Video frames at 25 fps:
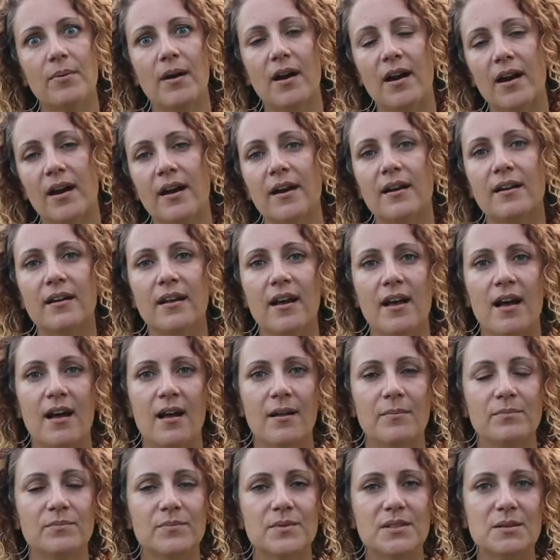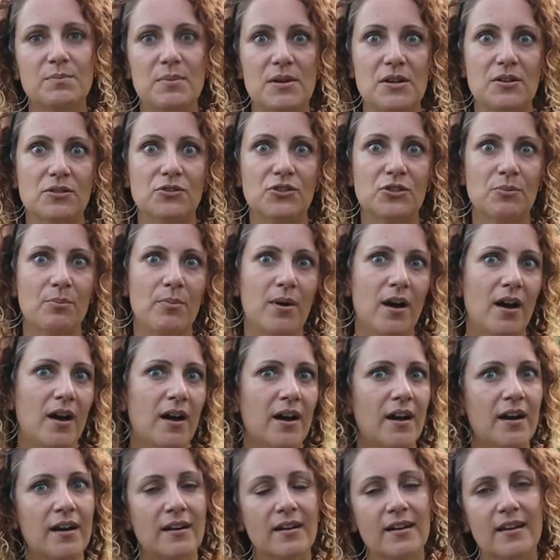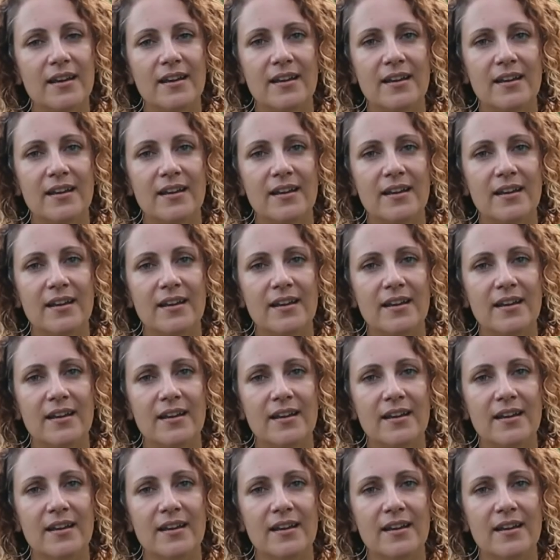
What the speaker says: part, spiritual part.